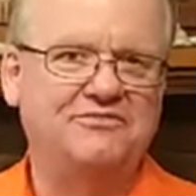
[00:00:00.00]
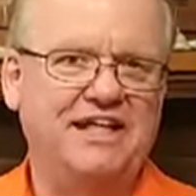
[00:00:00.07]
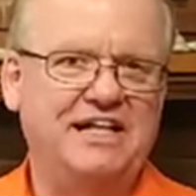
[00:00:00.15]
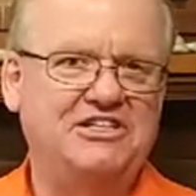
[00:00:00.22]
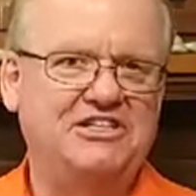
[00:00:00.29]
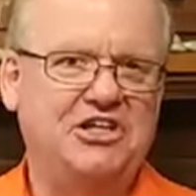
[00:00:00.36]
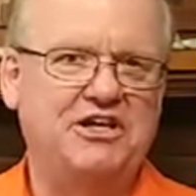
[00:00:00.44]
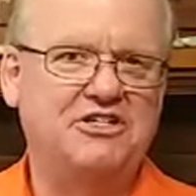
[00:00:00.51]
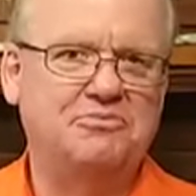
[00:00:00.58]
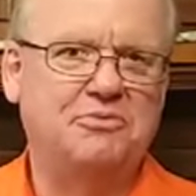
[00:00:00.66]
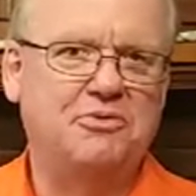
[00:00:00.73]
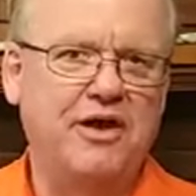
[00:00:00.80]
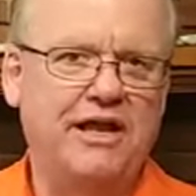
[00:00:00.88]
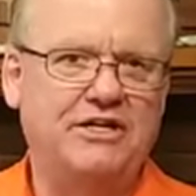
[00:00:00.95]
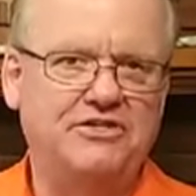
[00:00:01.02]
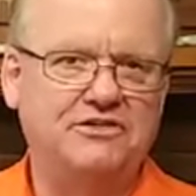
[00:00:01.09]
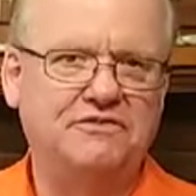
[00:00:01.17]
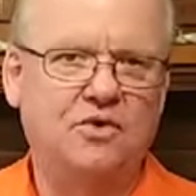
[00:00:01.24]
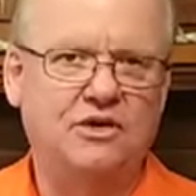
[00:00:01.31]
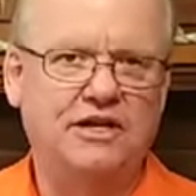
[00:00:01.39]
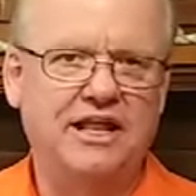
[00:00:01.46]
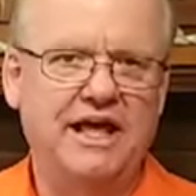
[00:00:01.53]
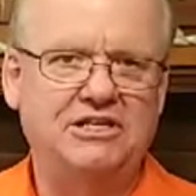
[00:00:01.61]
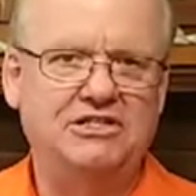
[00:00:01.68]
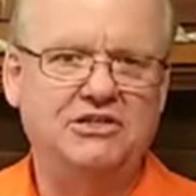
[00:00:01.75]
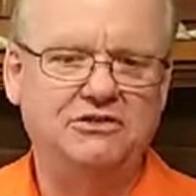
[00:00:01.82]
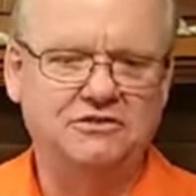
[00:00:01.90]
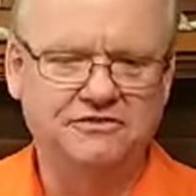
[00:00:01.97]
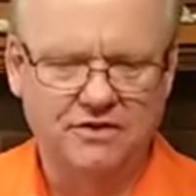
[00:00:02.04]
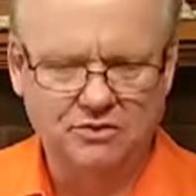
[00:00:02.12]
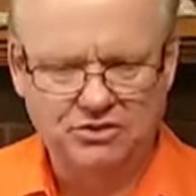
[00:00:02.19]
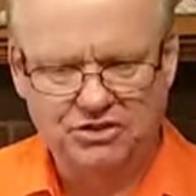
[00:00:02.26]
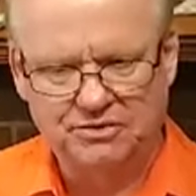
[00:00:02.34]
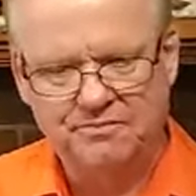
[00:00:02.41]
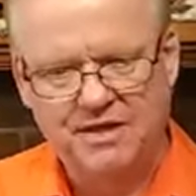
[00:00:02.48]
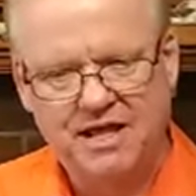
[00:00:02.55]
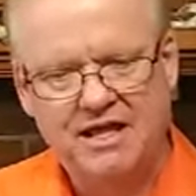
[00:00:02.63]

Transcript: That's the inspiration for today's little devotion.